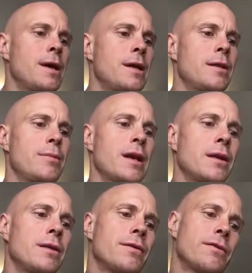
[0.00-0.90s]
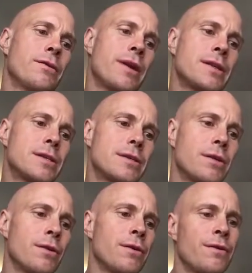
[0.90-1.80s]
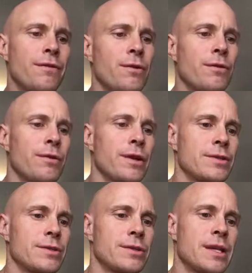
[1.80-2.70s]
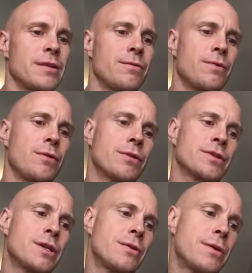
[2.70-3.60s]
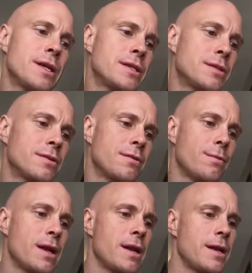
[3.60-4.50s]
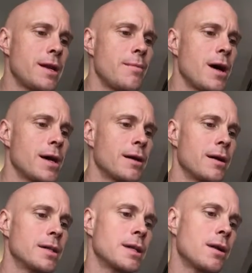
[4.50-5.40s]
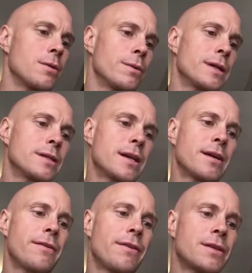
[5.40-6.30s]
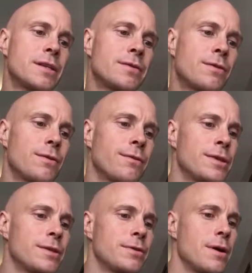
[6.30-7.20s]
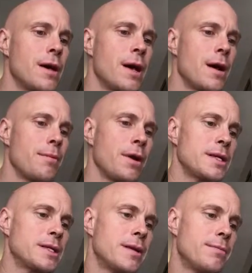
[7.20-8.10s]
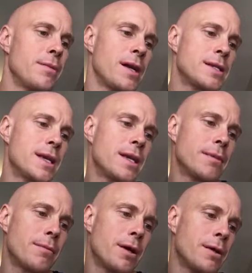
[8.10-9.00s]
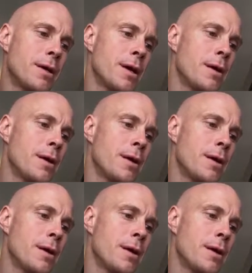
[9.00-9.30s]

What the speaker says: In the beginning of creation, the Lord of all creatures sent forth generations of men and demigods along with the sacrifices for Vishnu and blessed them by saying, "By